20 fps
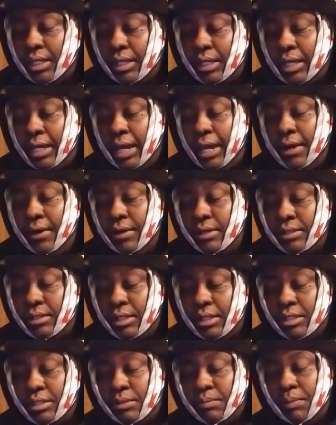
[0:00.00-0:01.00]
carries an
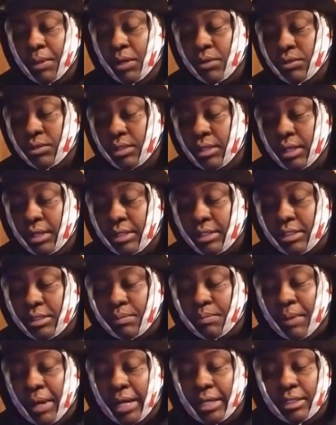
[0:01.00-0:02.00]
explosion of
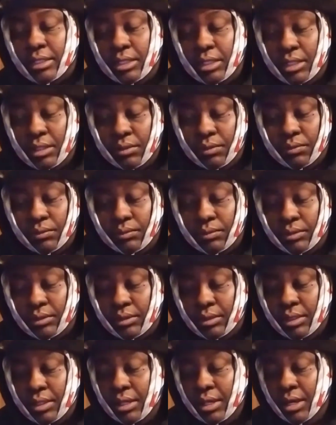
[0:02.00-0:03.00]
spicy
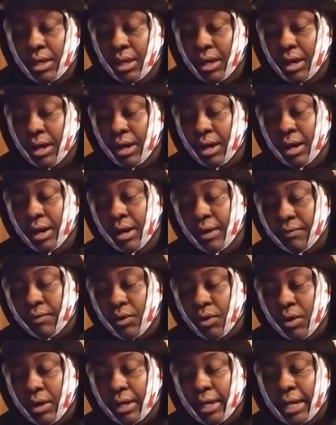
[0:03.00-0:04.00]
notes of
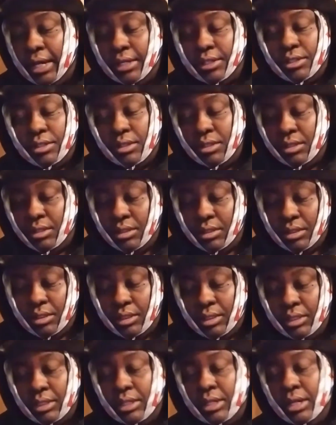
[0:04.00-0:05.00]
carnation,
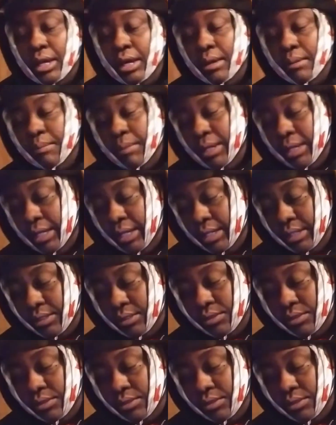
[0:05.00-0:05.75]
nutmeg,